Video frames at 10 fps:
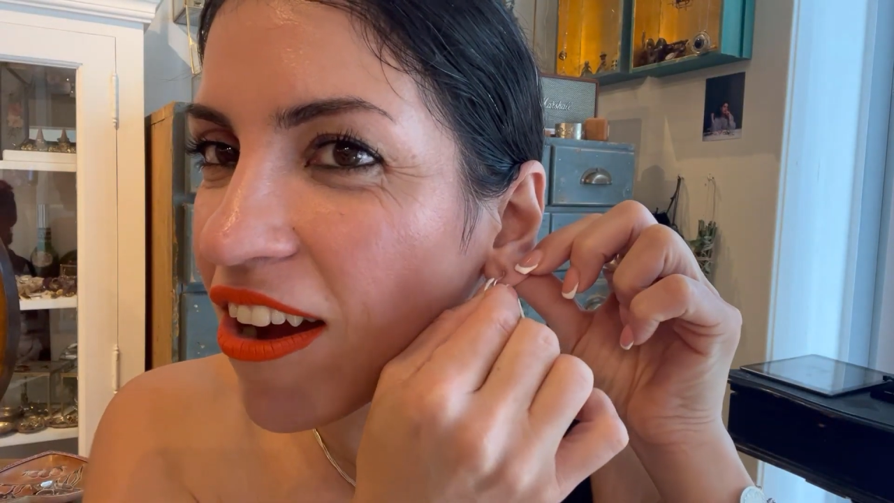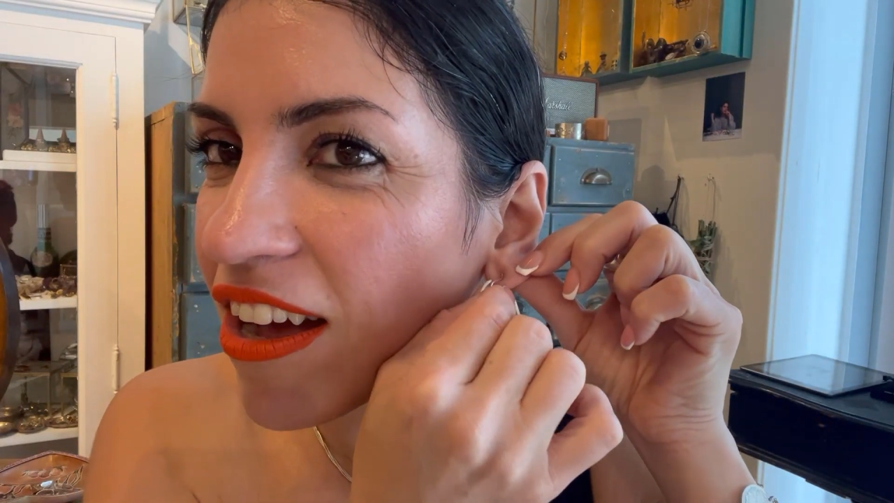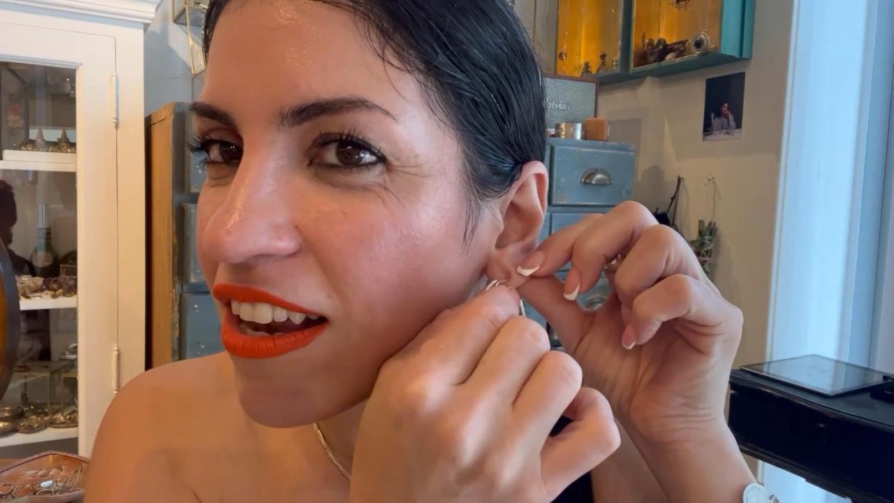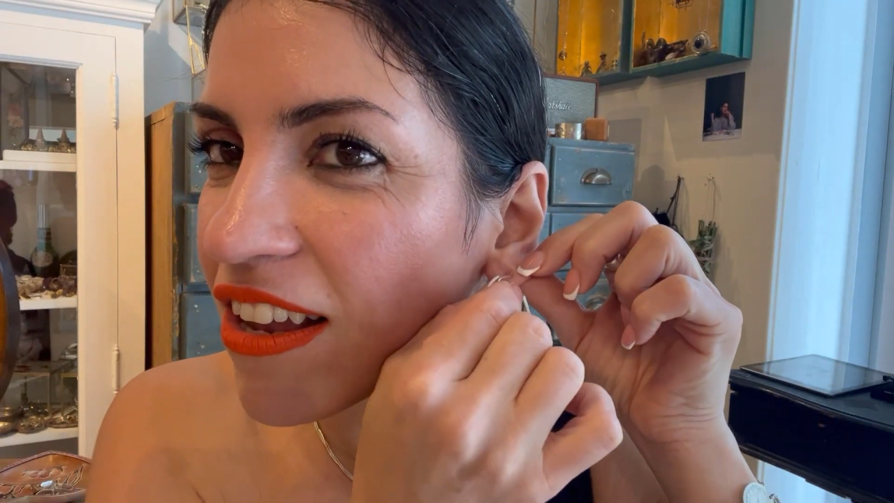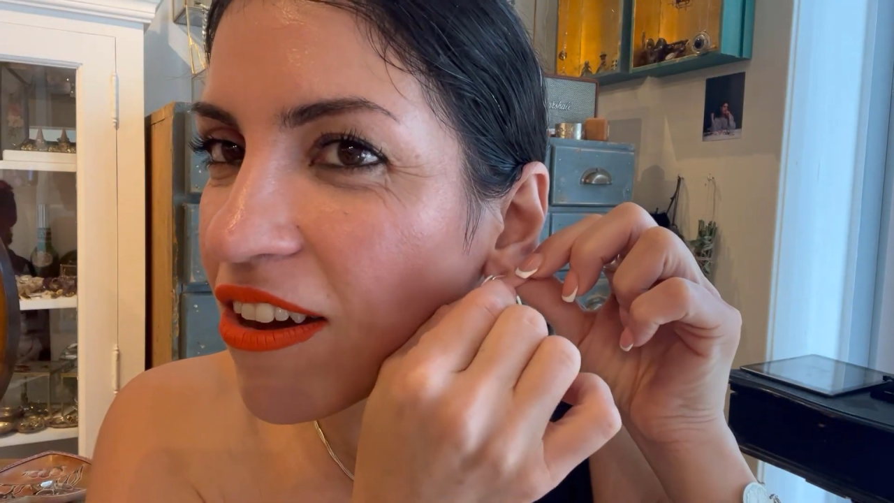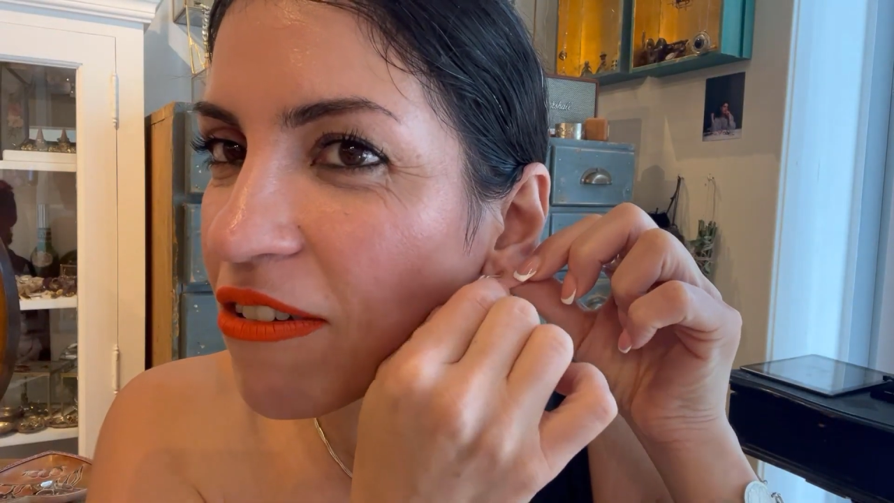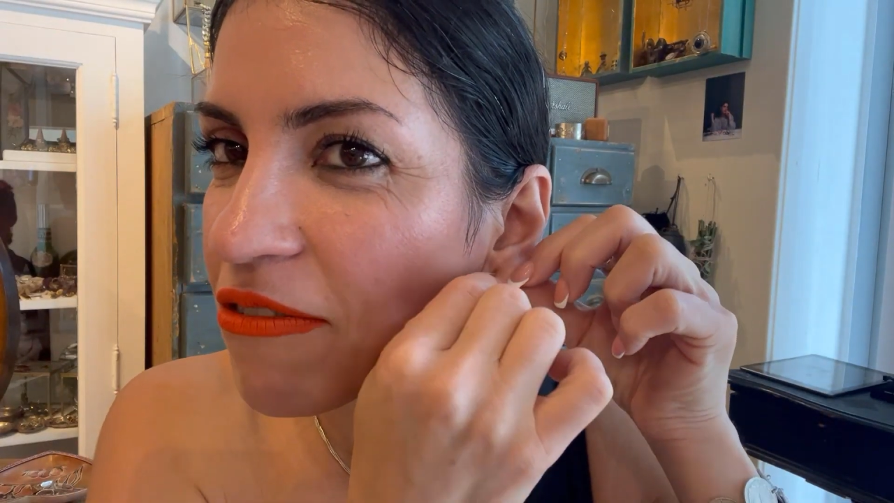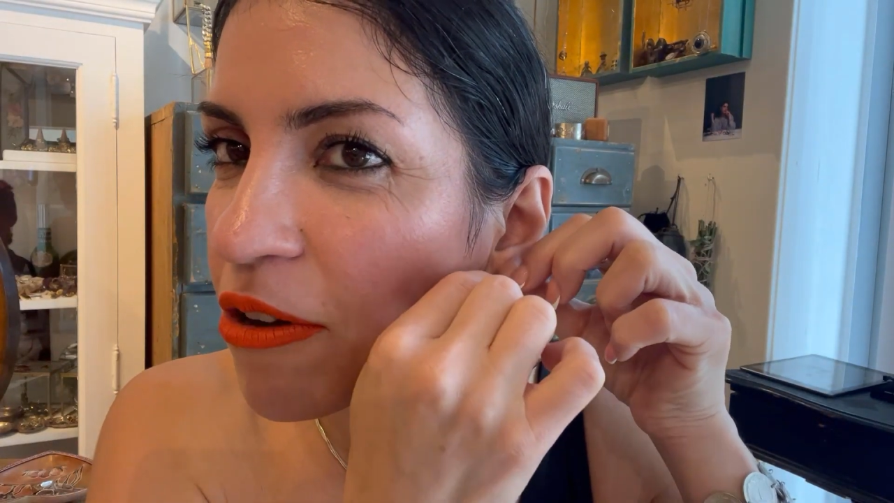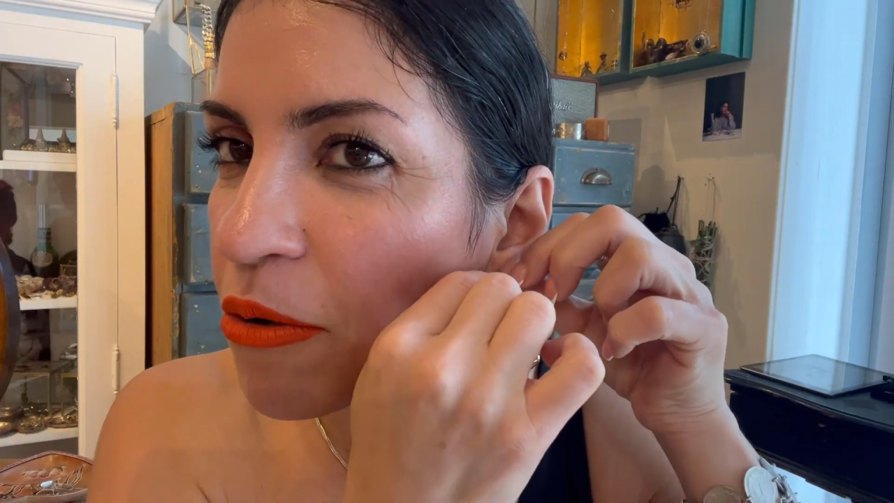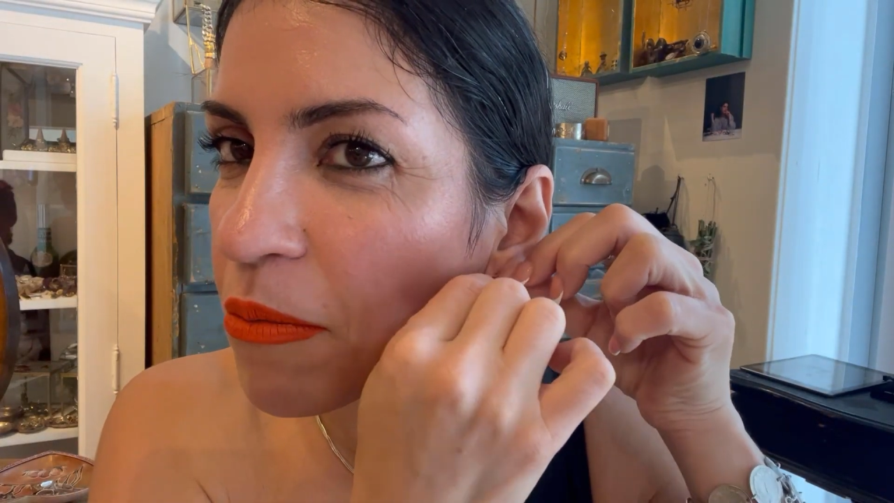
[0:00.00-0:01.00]
I love,
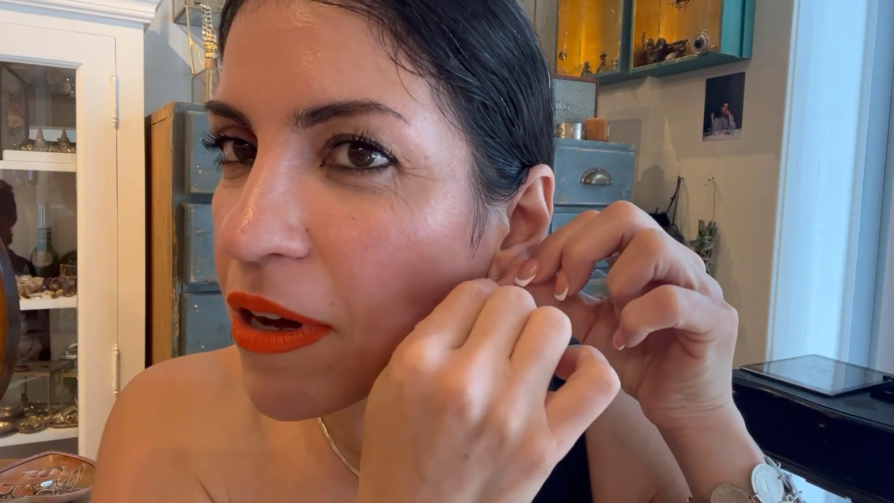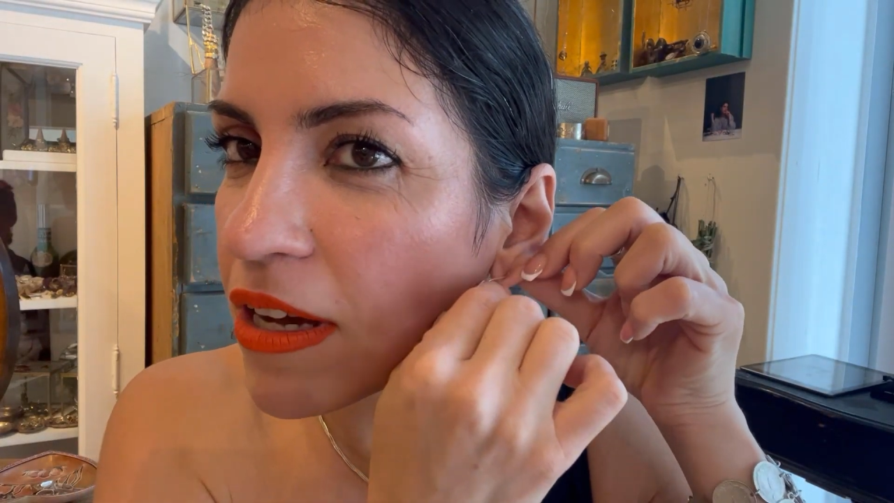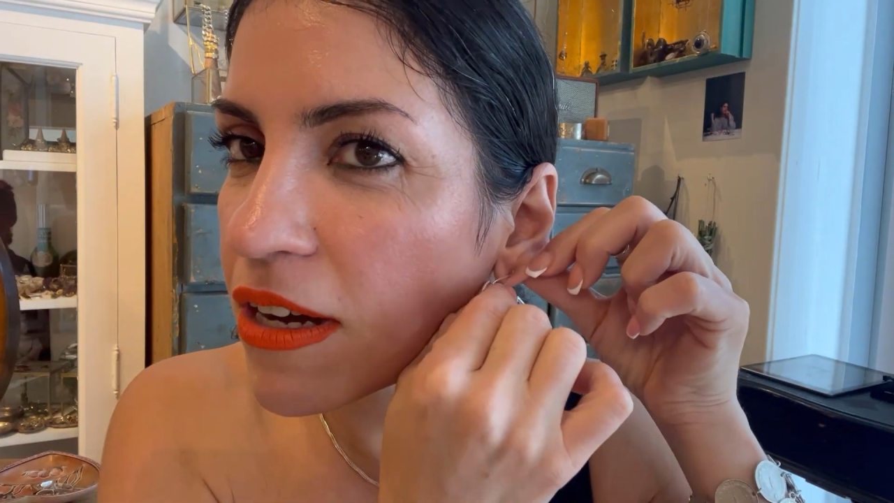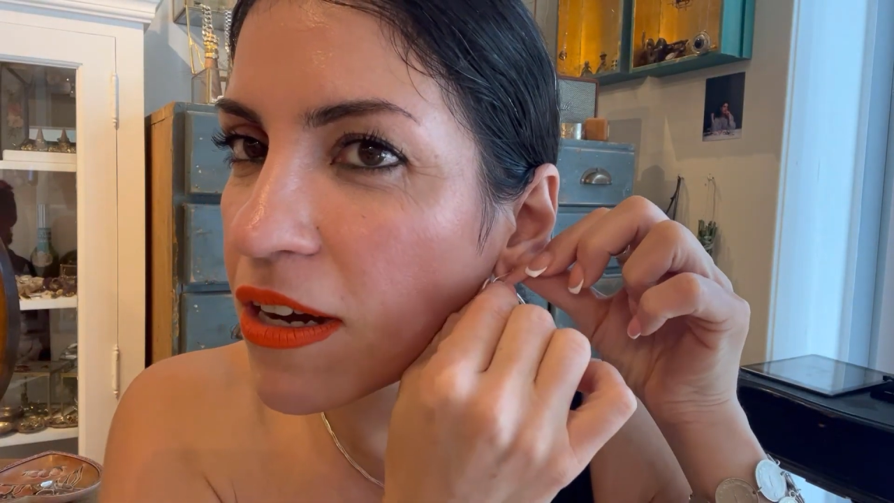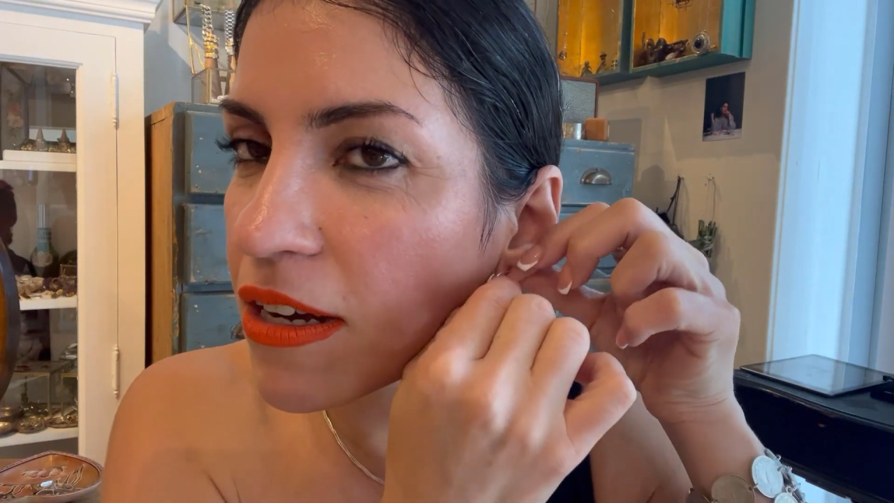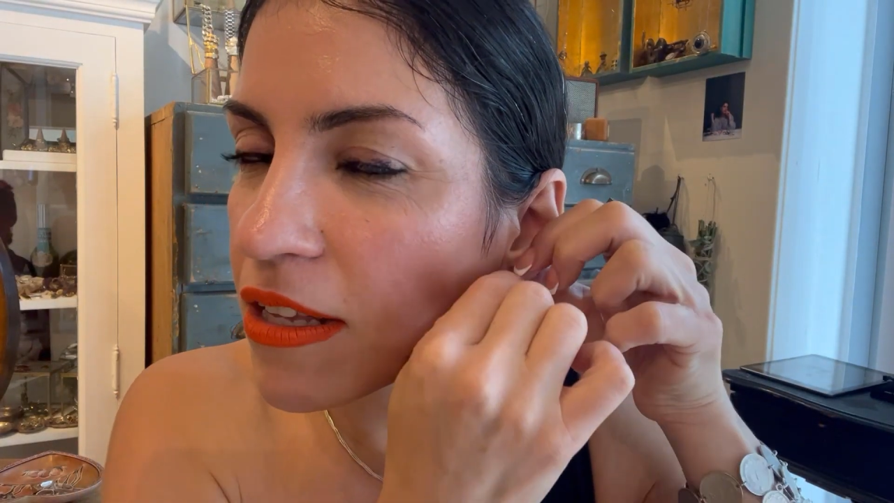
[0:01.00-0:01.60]
oh my god,